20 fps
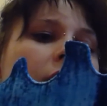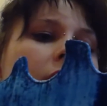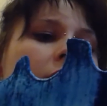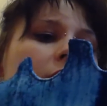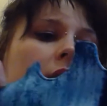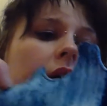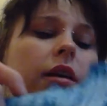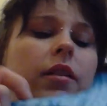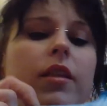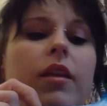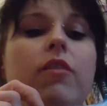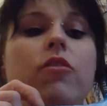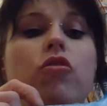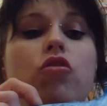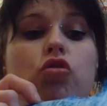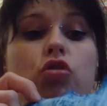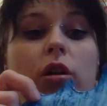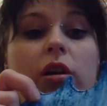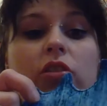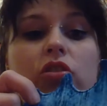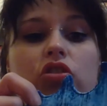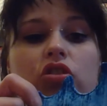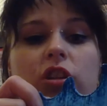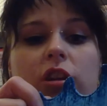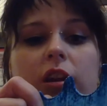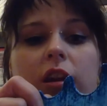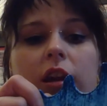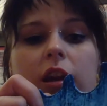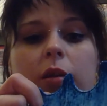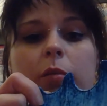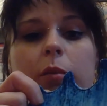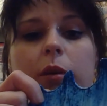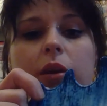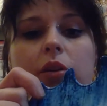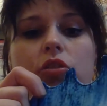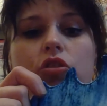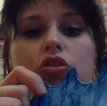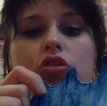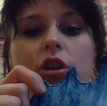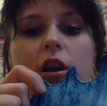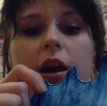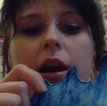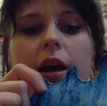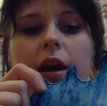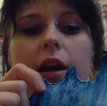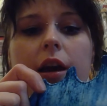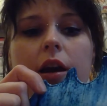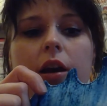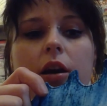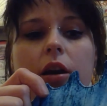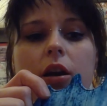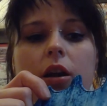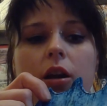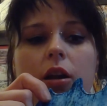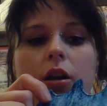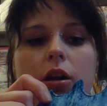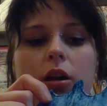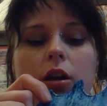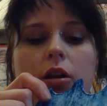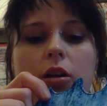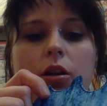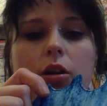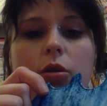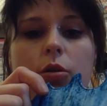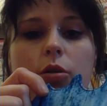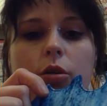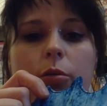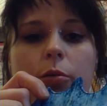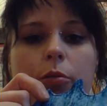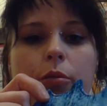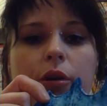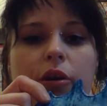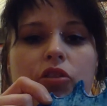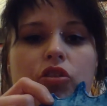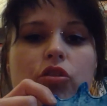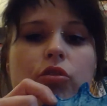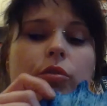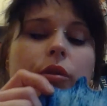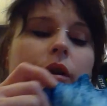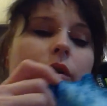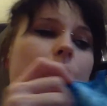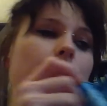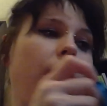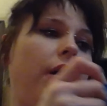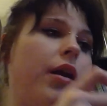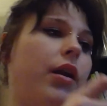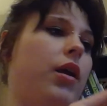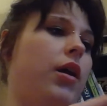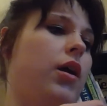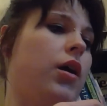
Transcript: like they stretched an image at a low compression rate, right?